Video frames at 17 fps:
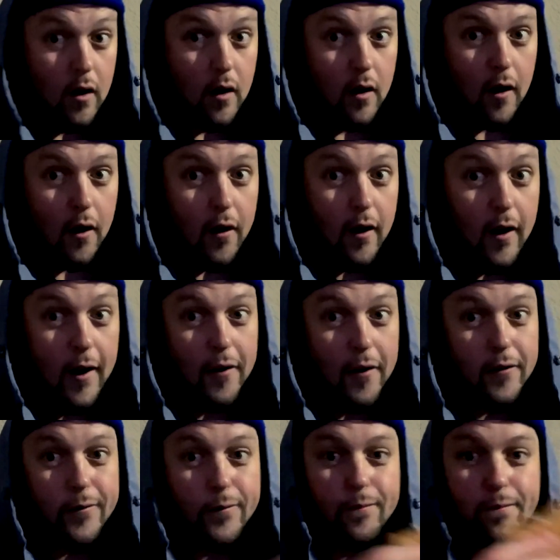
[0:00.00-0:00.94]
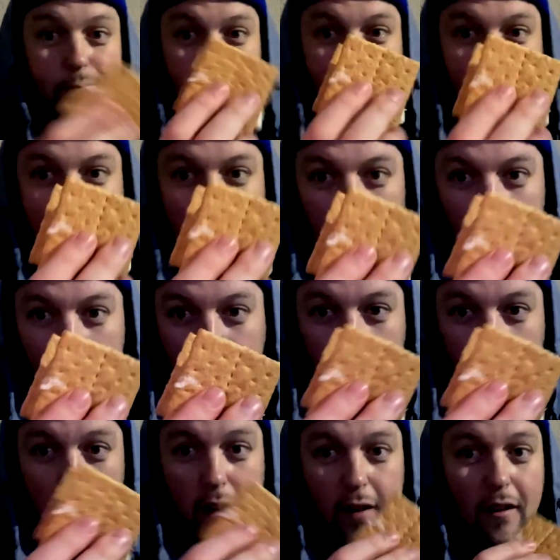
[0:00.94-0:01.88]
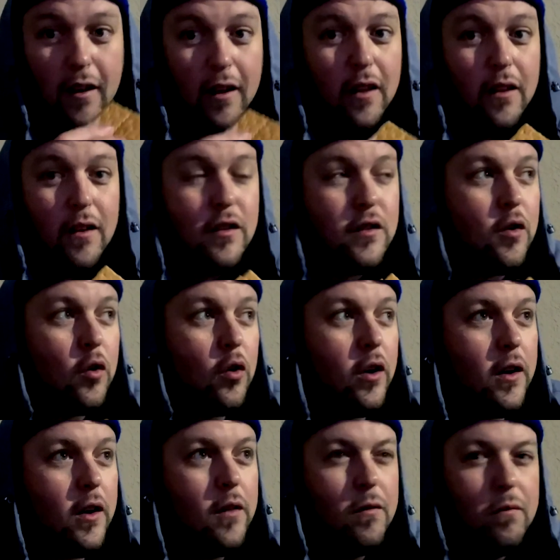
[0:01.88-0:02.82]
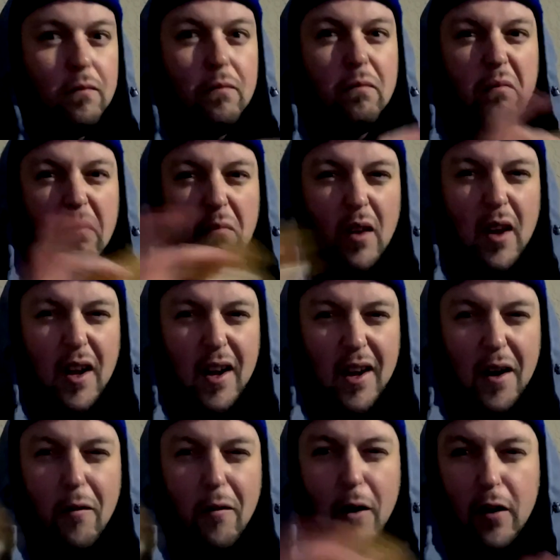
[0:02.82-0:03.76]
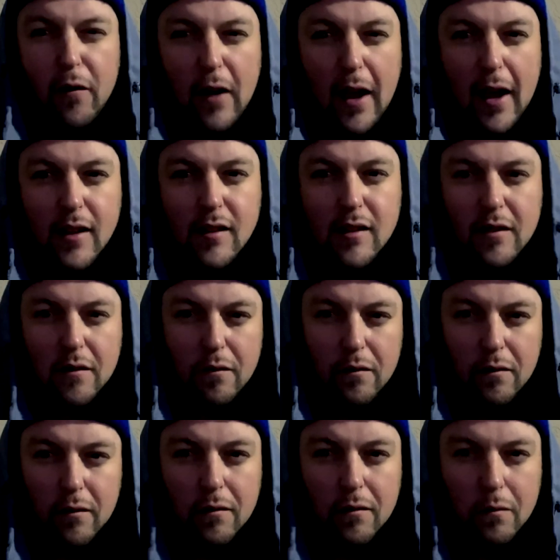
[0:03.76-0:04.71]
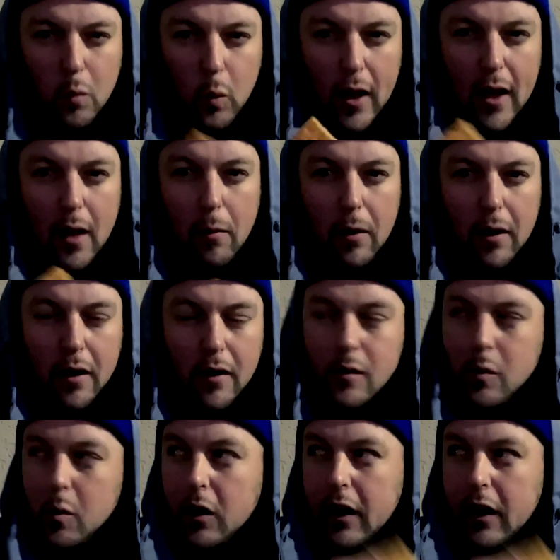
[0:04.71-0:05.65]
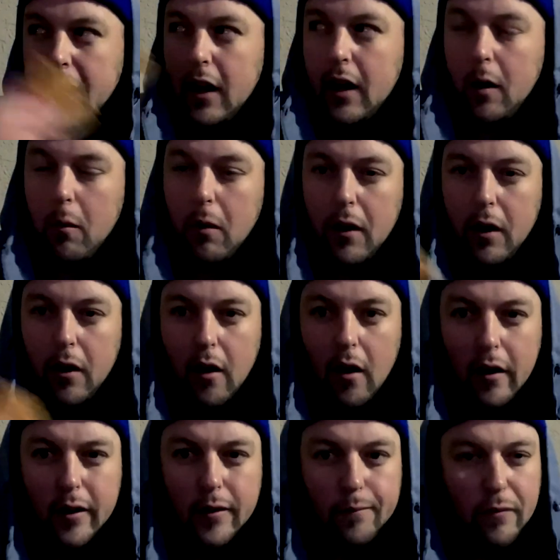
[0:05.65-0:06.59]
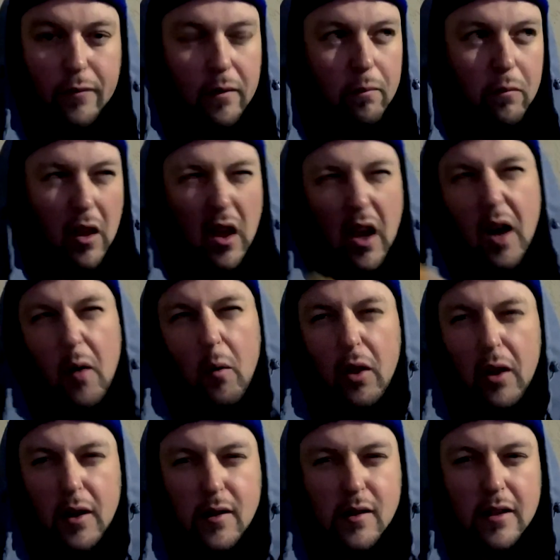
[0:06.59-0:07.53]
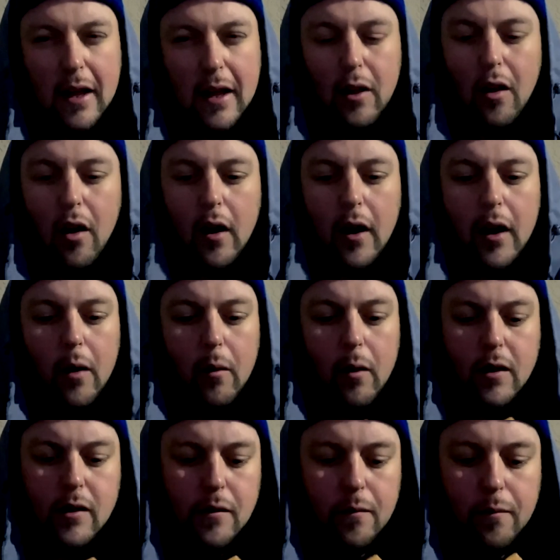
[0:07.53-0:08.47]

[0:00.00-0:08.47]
All right, I'll try to tell you the story in a very fast way because we're contending with a dog. It really isn't that long anyways.